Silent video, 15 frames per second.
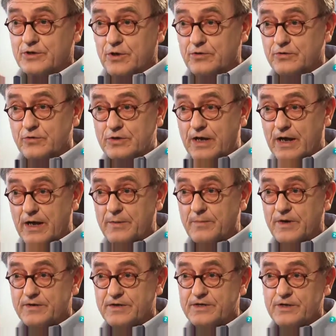social time,
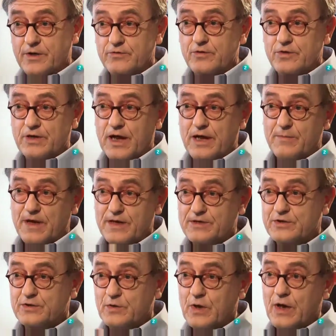and this social time
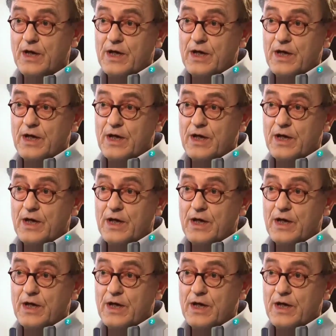has to